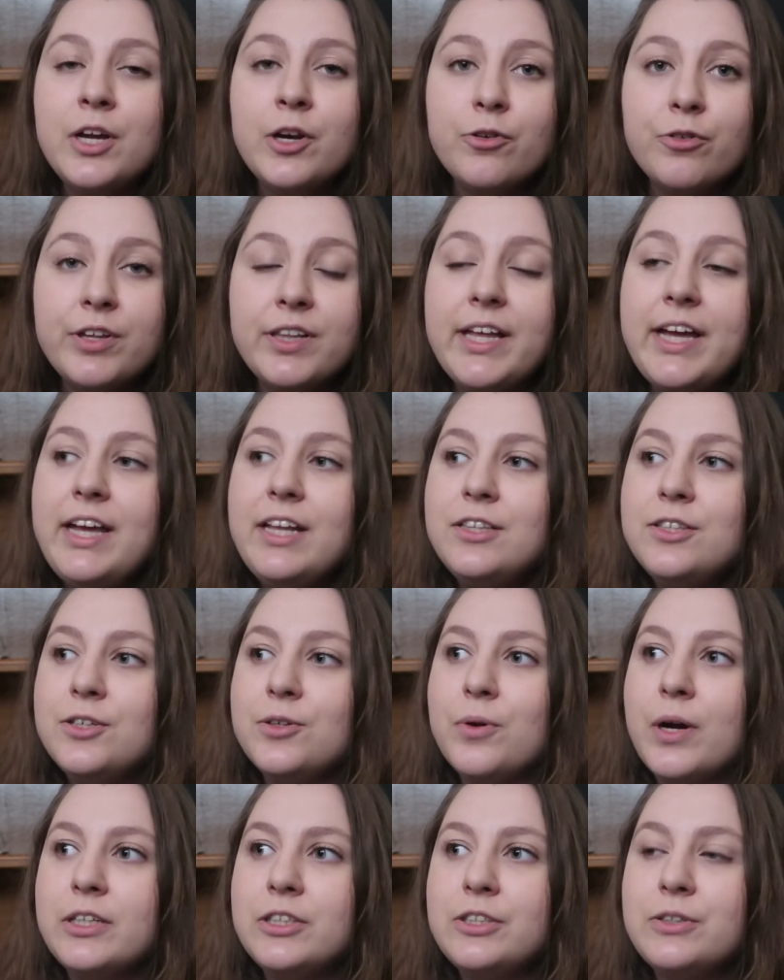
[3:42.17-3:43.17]
relate
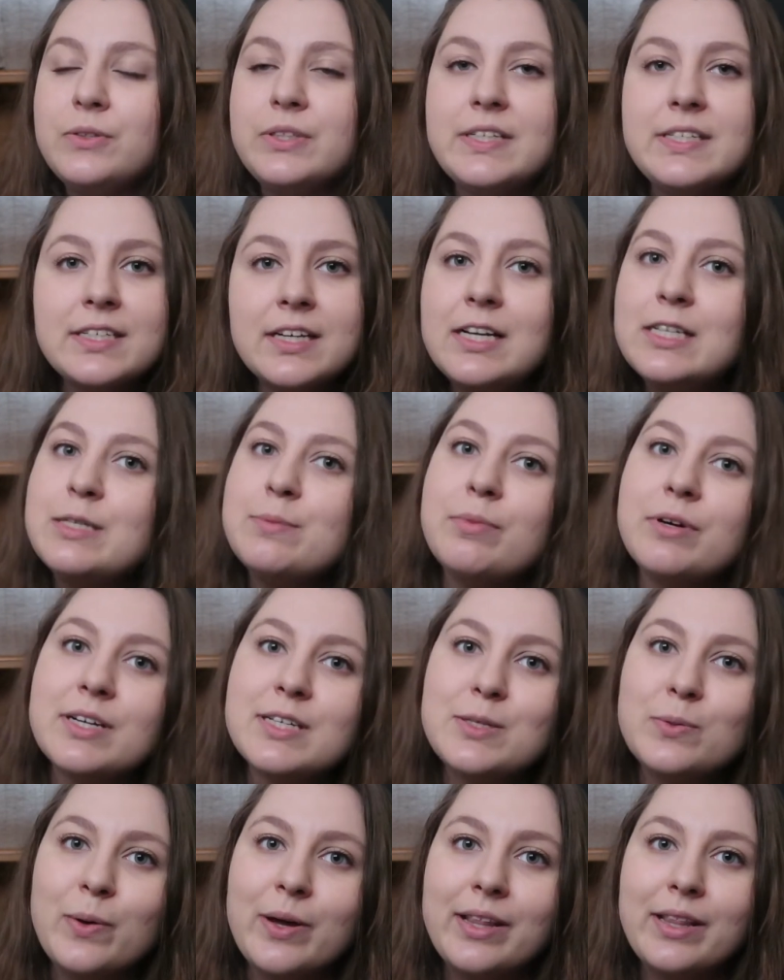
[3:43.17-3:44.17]
to and to discuss
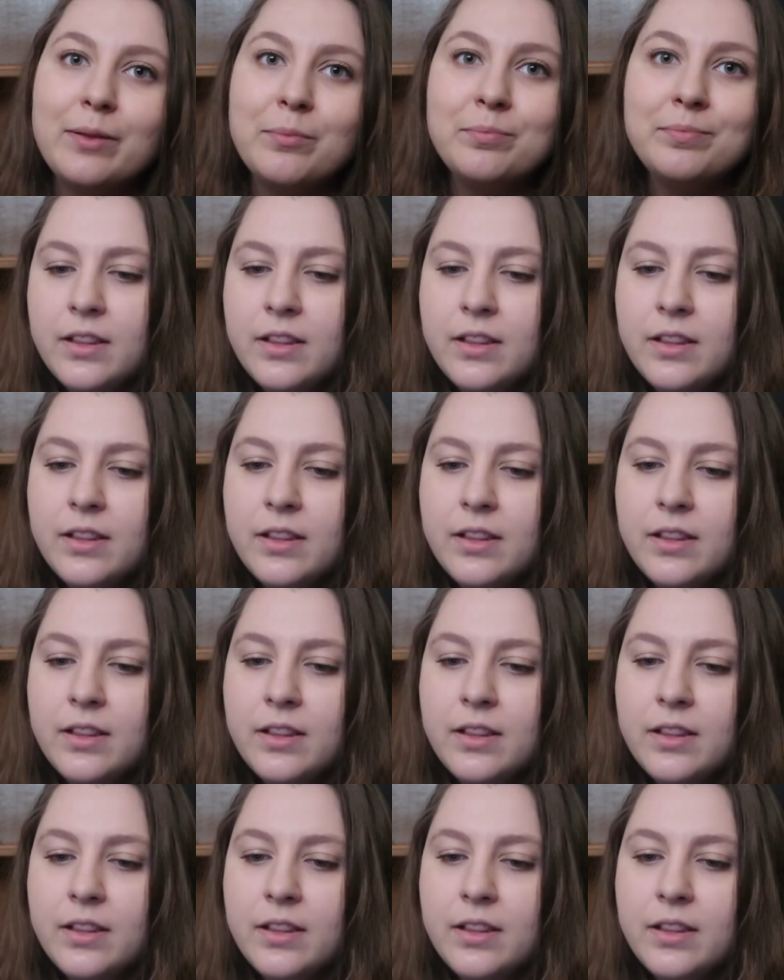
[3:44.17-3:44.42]
books with.